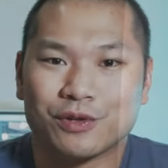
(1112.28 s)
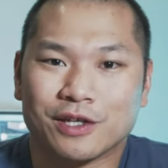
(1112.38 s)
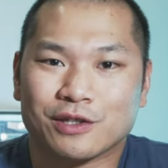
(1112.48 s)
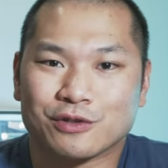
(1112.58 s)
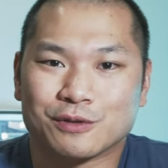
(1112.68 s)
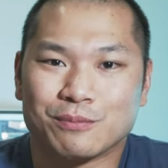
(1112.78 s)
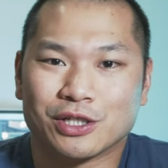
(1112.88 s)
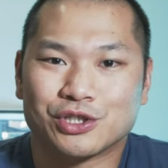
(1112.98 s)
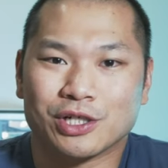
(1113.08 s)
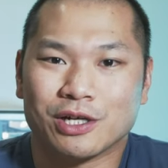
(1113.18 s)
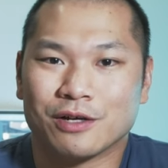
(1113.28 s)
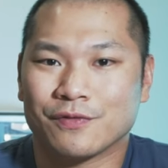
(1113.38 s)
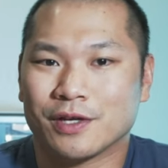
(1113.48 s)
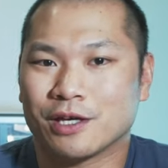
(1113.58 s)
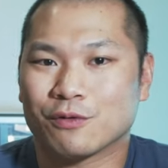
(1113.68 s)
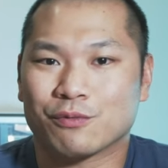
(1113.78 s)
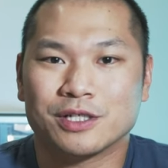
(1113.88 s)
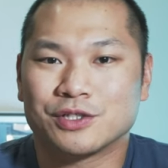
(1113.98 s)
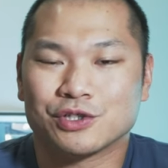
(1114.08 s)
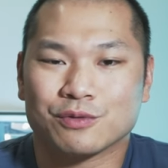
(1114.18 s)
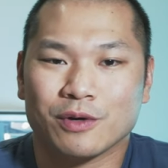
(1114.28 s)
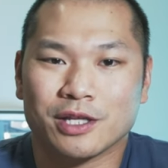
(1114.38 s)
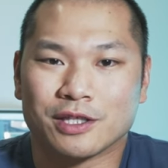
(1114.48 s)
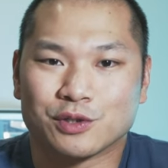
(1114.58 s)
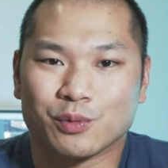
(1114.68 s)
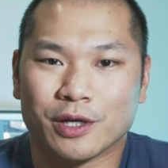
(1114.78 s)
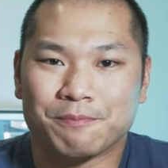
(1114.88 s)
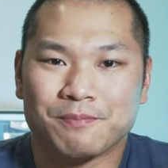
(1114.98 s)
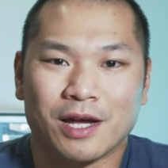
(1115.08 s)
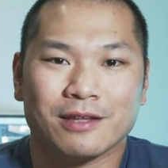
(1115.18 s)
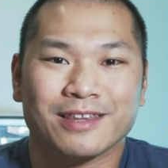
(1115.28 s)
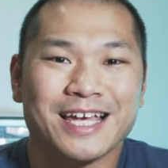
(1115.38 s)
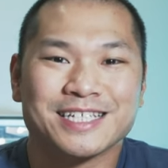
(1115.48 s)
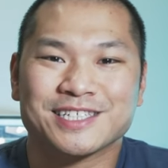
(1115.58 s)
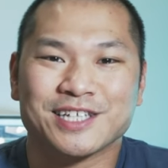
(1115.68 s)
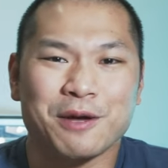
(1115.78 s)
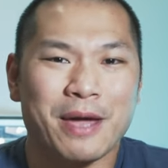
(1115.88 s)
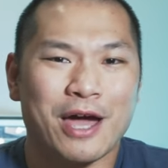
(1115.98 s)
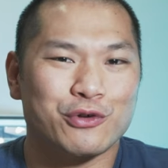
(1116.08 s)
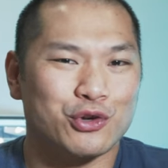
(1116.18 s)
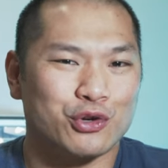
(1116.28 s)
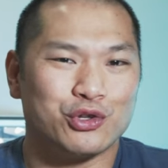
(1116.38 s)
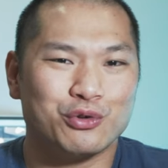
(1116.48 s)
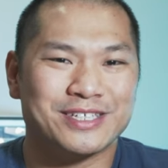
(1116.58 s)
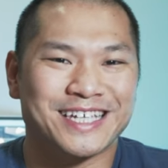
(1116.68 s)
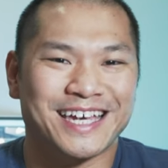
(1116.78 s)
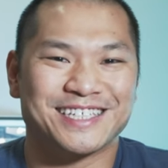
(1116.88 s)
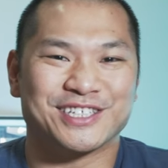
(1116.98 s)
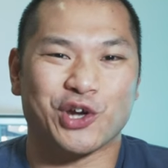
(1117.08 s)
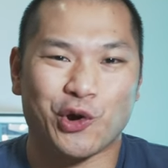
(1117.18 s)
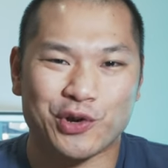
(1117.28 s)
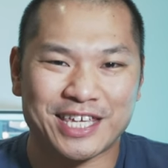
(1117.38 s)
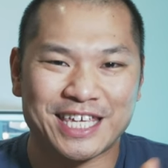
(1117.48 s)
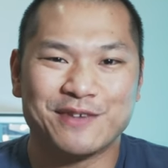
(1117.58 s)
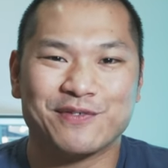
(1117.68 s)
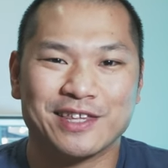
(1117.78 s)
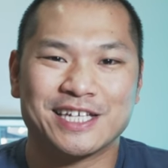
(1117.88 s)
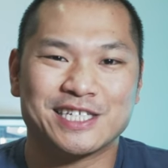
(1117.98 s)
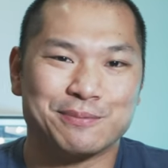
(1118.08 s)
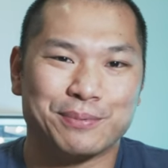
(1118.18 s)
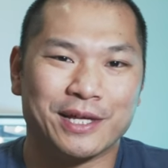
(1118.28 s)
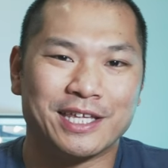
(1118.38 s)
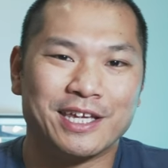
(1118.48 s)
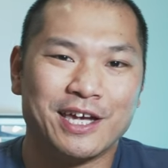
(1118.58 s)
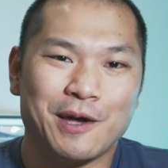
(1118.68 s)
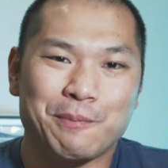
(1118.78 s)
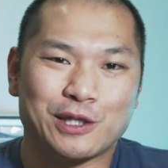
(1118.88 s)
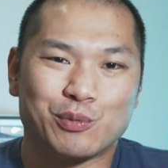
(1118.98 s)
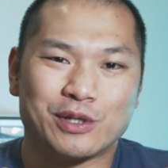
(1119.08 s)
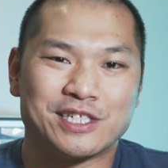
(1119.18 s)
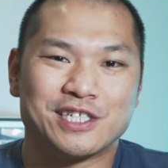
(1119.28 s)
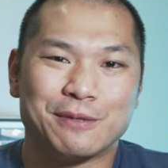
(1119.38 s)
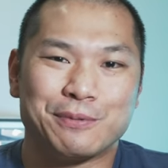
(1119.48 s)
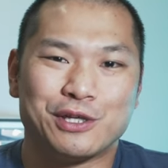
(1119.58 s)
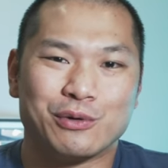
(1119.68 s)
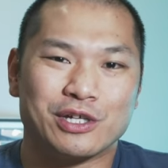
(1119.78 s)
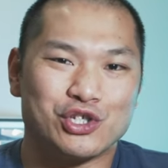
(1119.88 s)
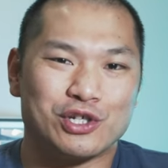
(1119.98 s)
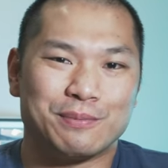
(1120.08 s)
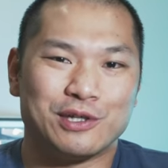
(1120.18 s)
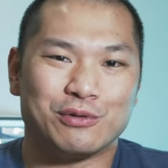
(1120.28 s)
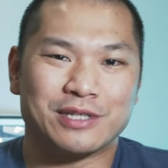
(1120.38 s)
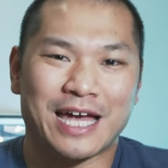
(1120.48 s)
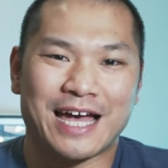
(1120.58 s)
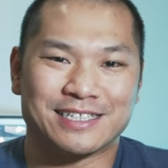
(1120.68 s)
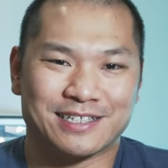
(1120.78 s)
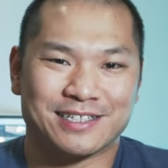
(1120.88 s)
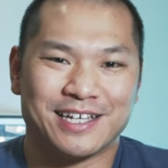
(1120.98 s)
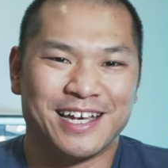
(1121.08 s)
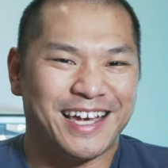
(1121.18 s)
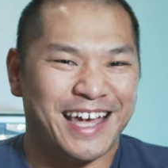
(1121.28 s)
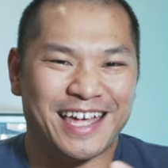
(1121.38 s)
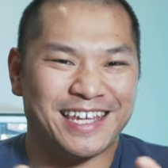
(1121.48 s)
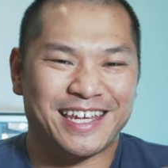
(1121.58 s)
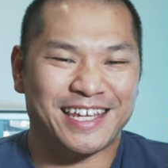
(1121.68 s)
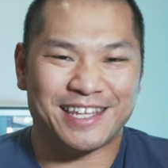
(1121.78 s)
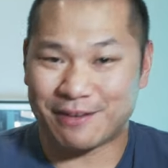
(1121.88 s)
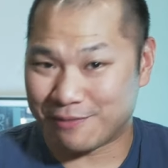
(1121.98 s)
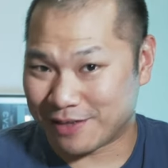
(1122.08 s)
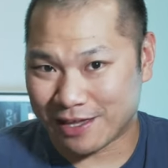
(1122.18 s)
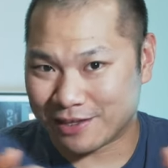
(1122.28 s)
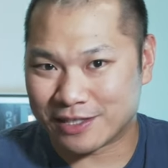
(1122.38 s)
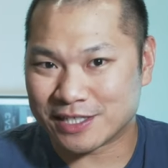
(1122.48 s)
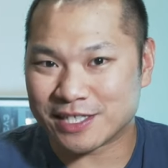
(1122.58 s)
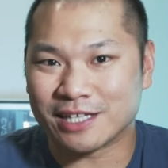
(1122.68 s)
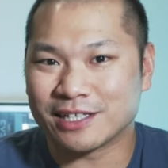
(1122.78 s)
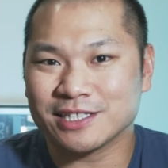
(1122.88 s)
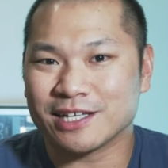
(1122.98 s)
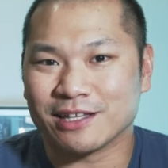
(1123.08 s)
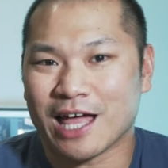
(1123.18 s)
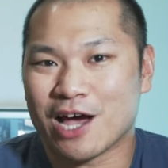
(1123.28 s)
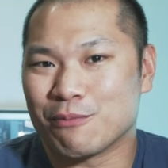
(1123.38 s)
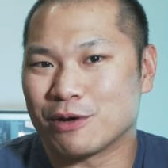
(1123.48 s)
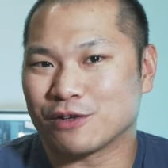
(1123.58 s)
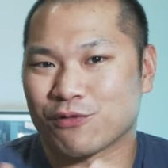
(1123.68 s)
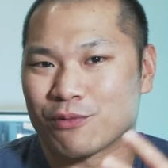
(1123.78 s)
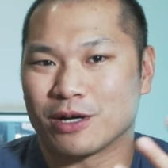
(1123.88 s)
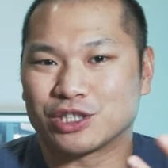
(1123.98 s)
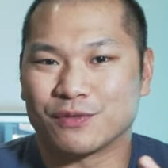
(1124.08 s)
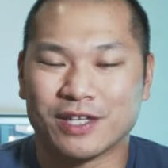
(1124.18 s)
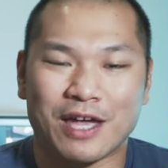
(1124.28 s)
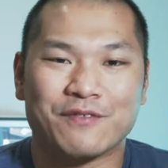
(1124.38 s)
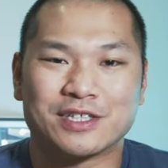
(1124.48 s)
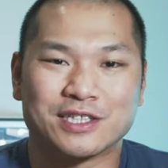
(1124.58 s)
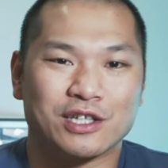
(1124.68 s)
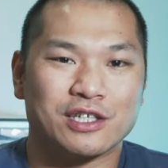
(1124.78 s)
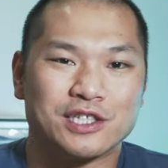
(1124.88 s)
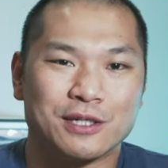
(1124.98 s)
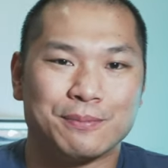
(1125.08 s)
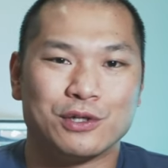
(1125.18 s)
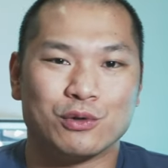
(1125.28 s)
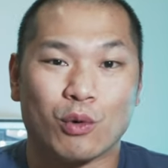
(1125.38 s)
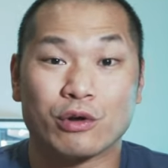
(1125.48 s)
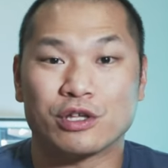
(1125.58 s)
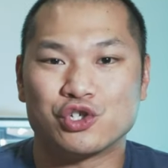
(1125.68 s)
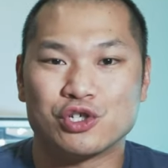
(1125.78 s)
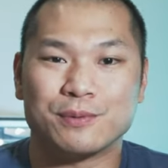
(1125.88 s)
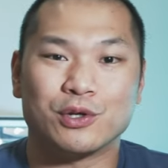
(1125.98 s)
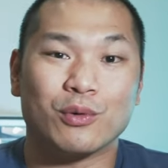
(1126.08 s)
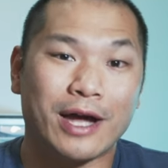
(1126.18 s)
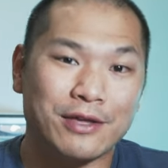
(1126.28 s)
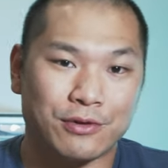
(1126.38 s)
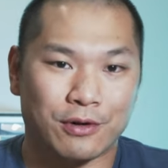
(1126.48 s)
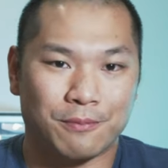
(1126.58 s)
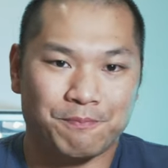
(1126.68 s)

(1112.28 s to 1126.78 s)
think there's much of a reason to run it this way. Unless somehow your use cases are evenly split between CPU and GPU tasks. And it, uh, this, it doesn't allow much for much of an emphasis on the CPU or the GPU either.